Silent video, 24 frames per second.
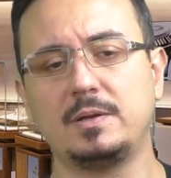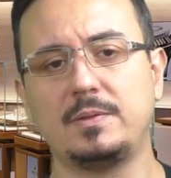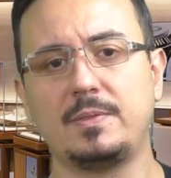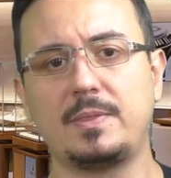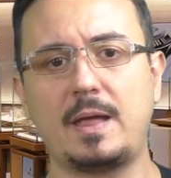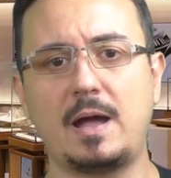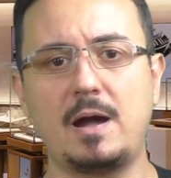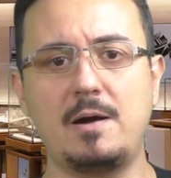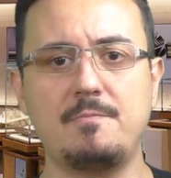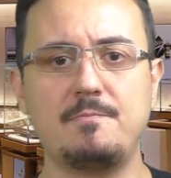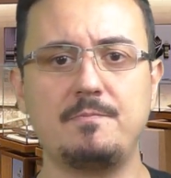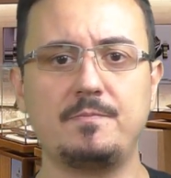
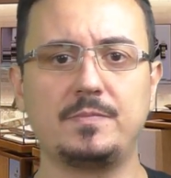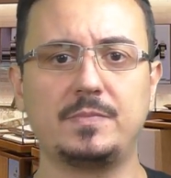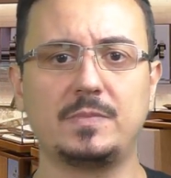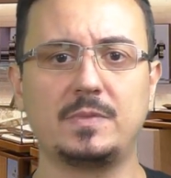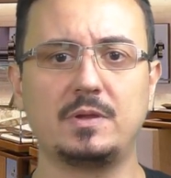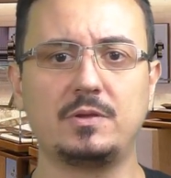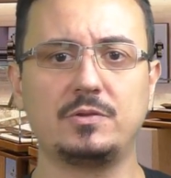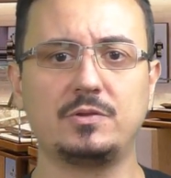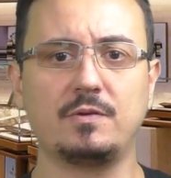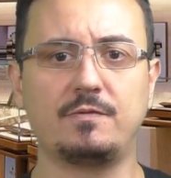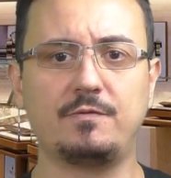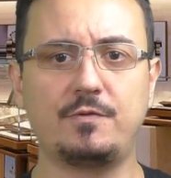Now,
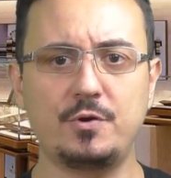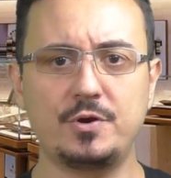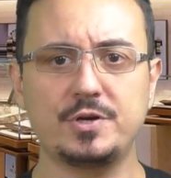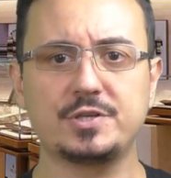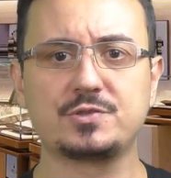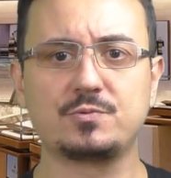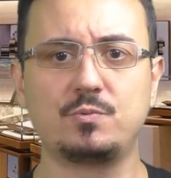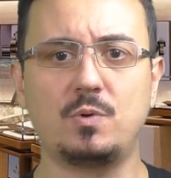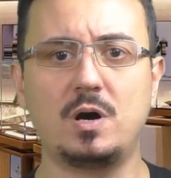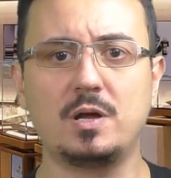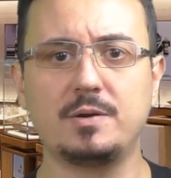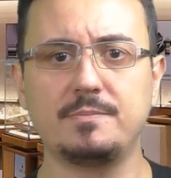the
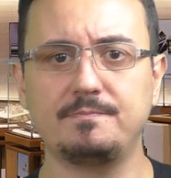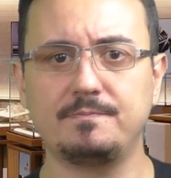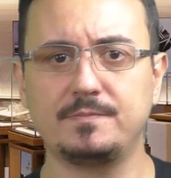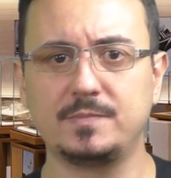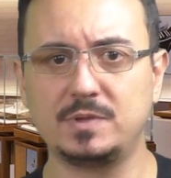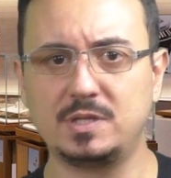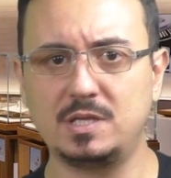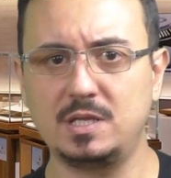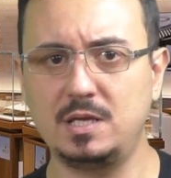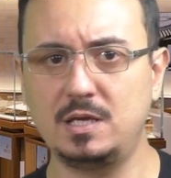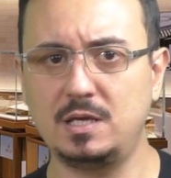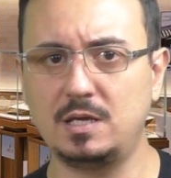first
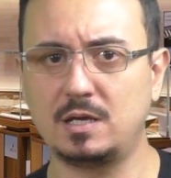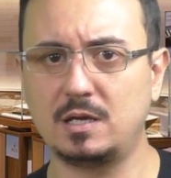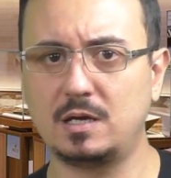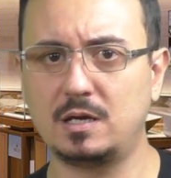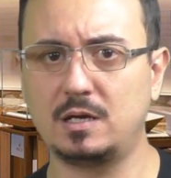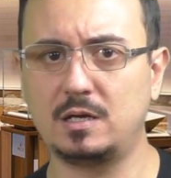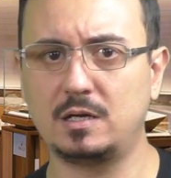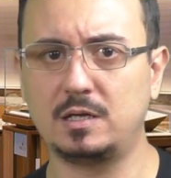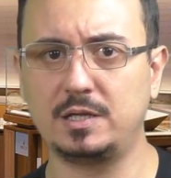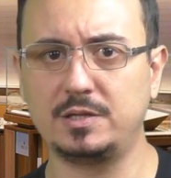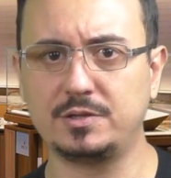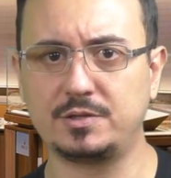one, the
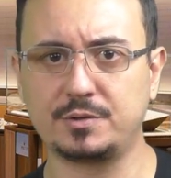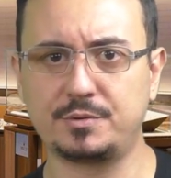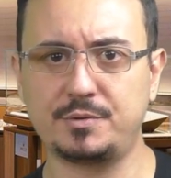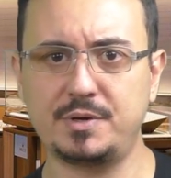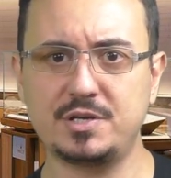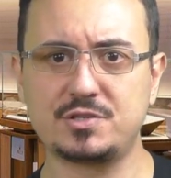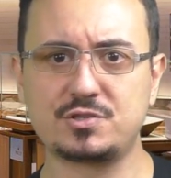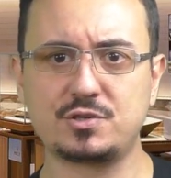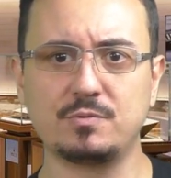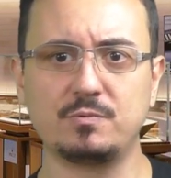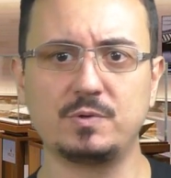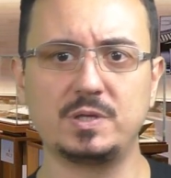
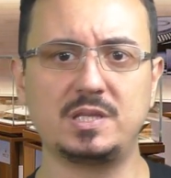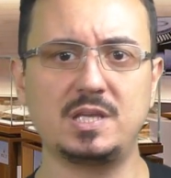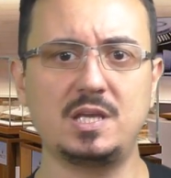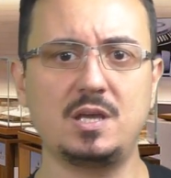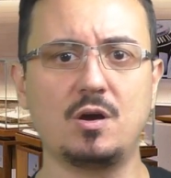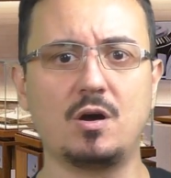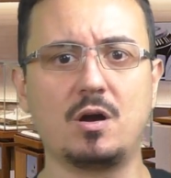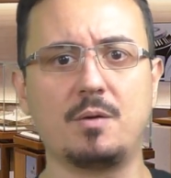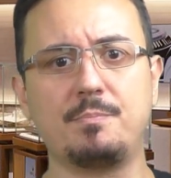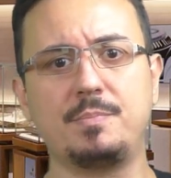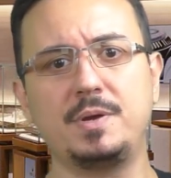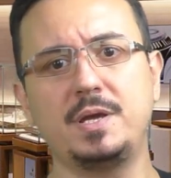integration with
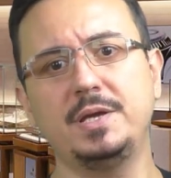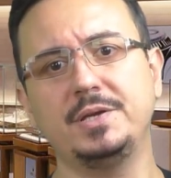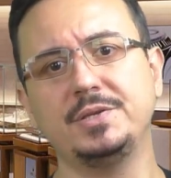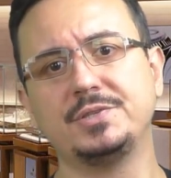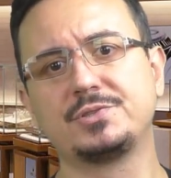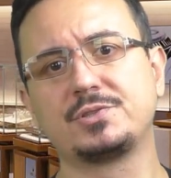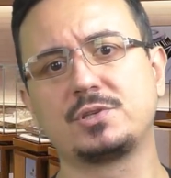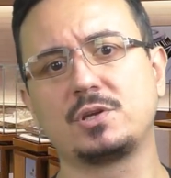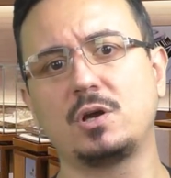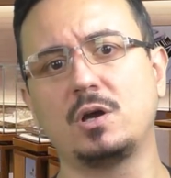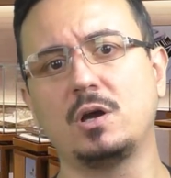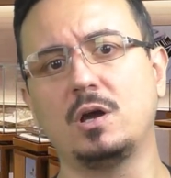
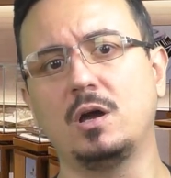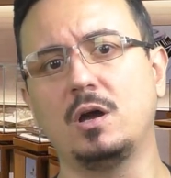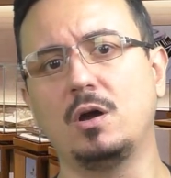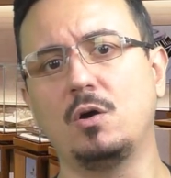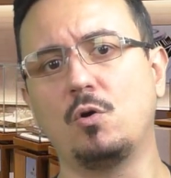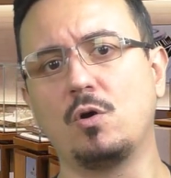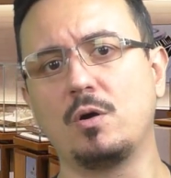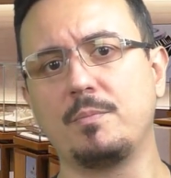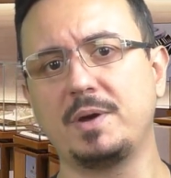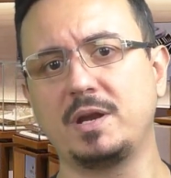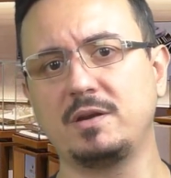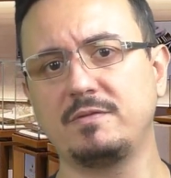ERPs
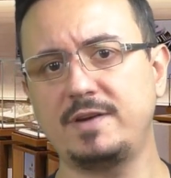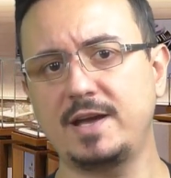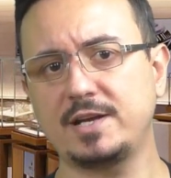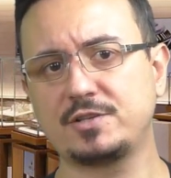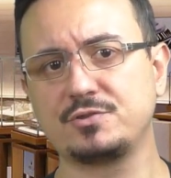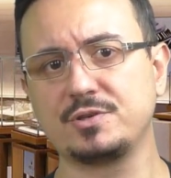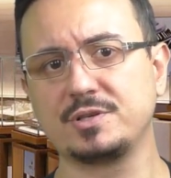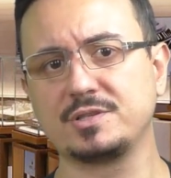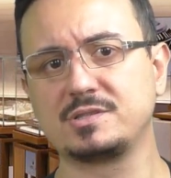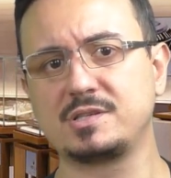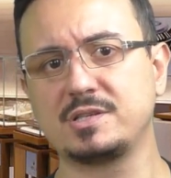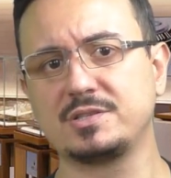or
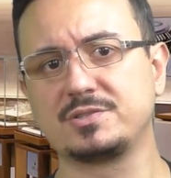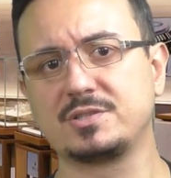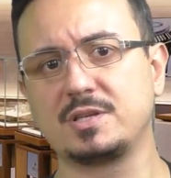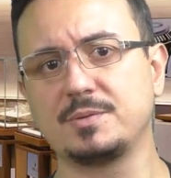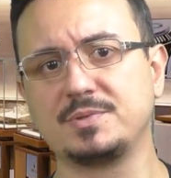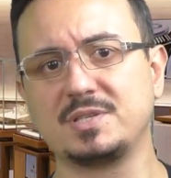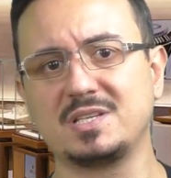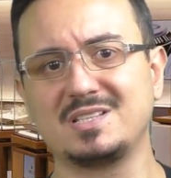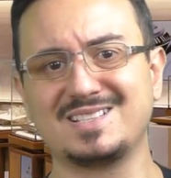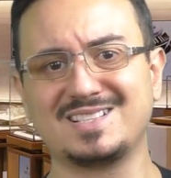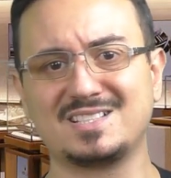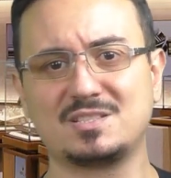manufacturing
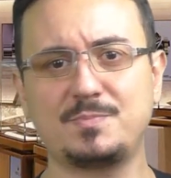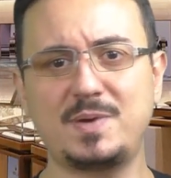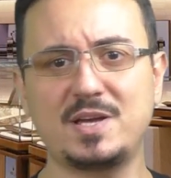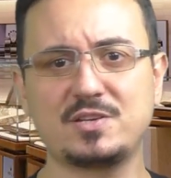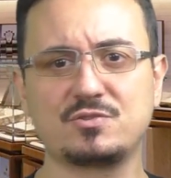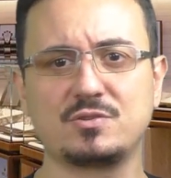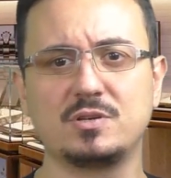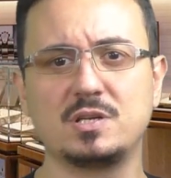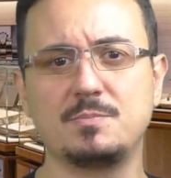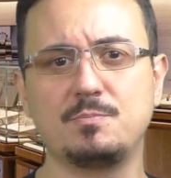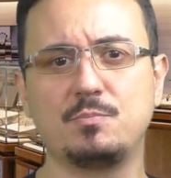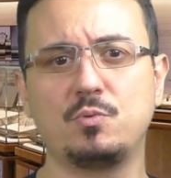systems, is
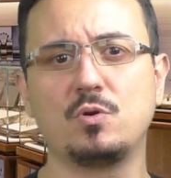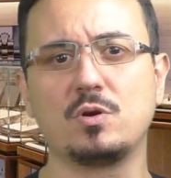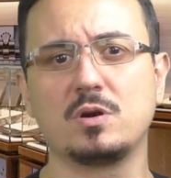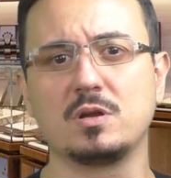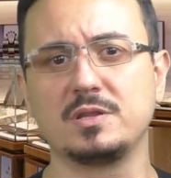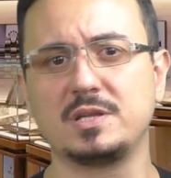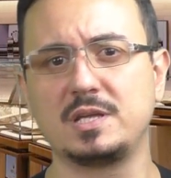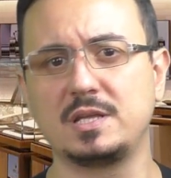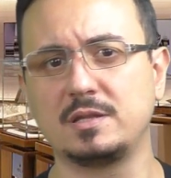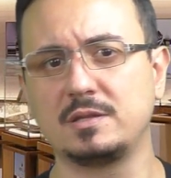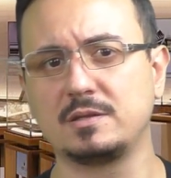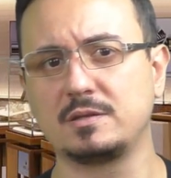especially
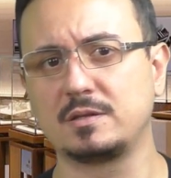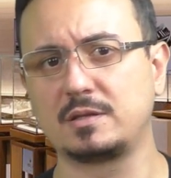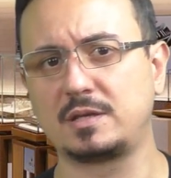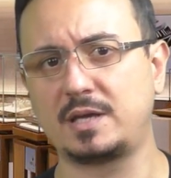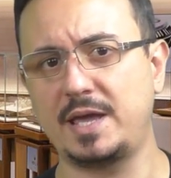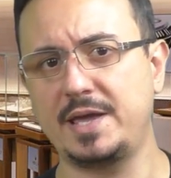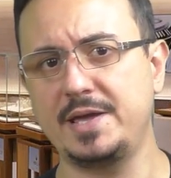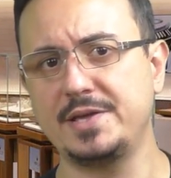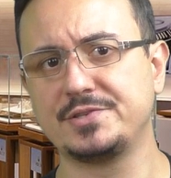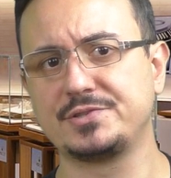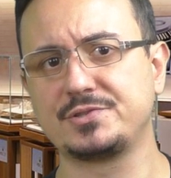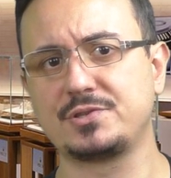important in
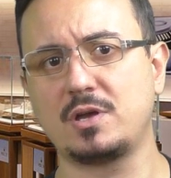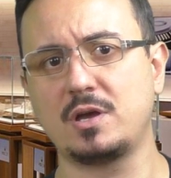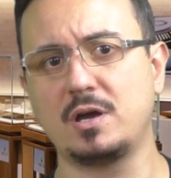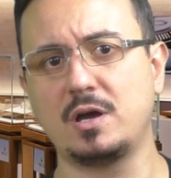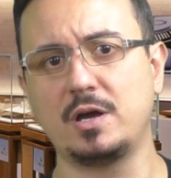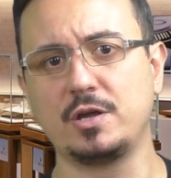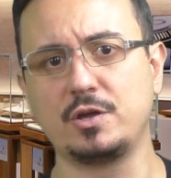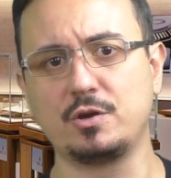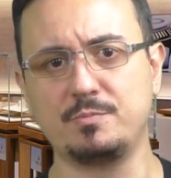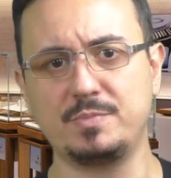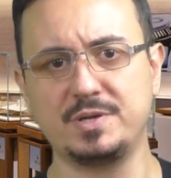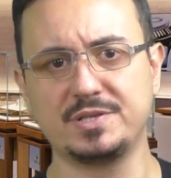case
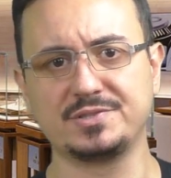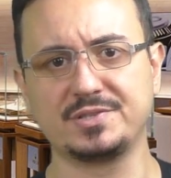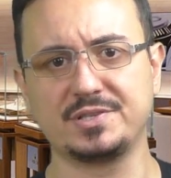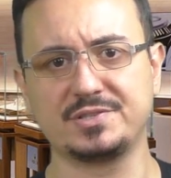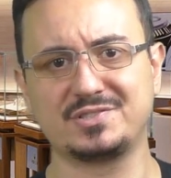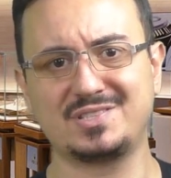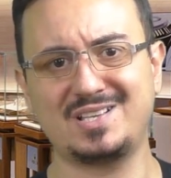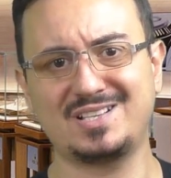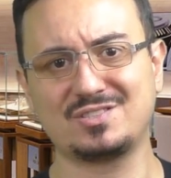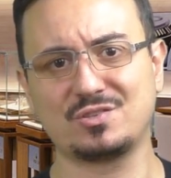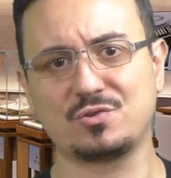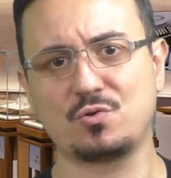your
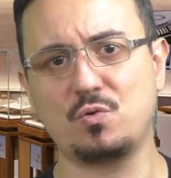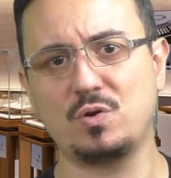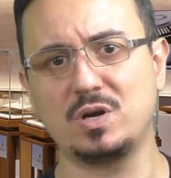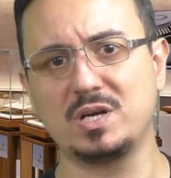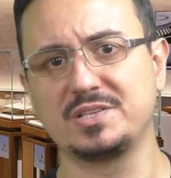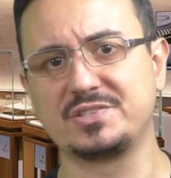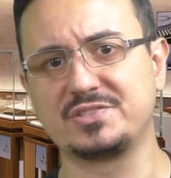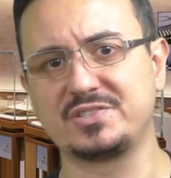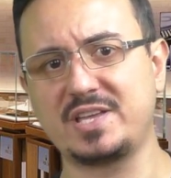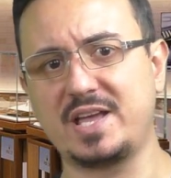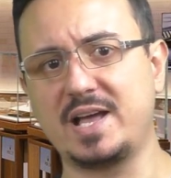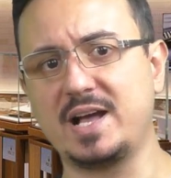business doesn't
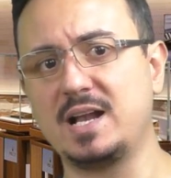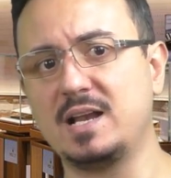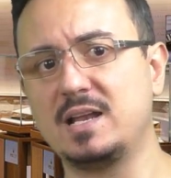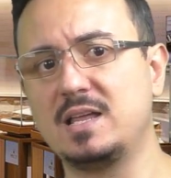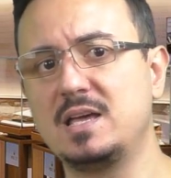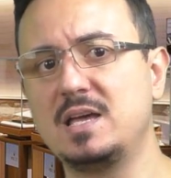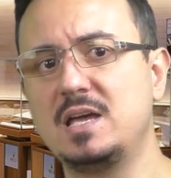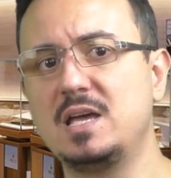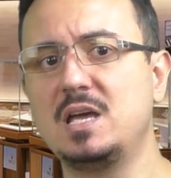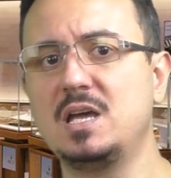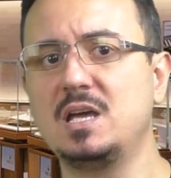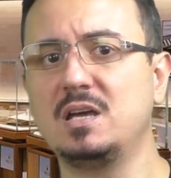only sell
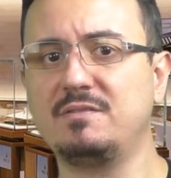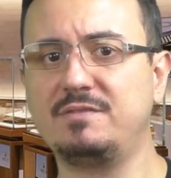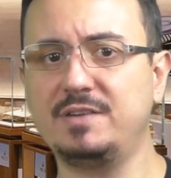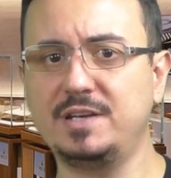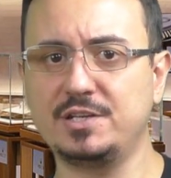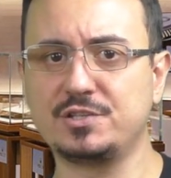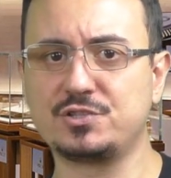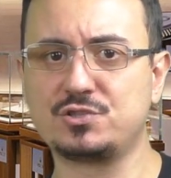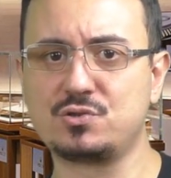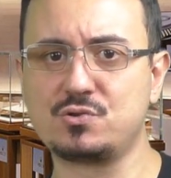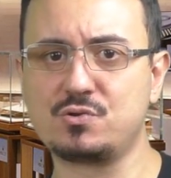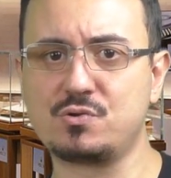
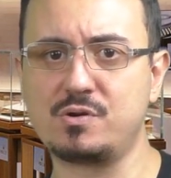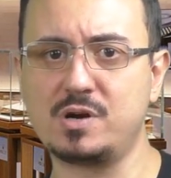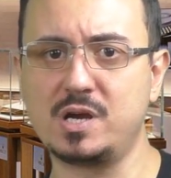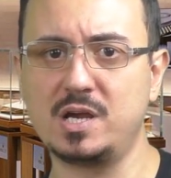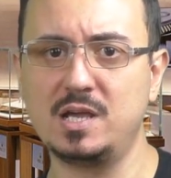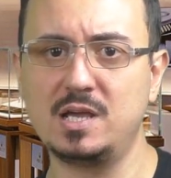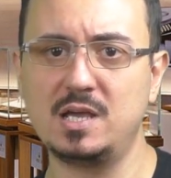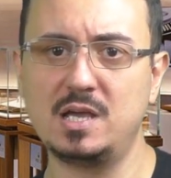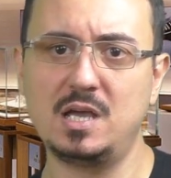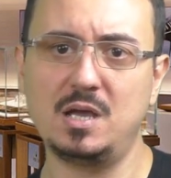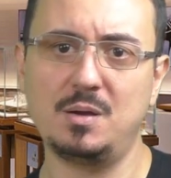finished jewelry,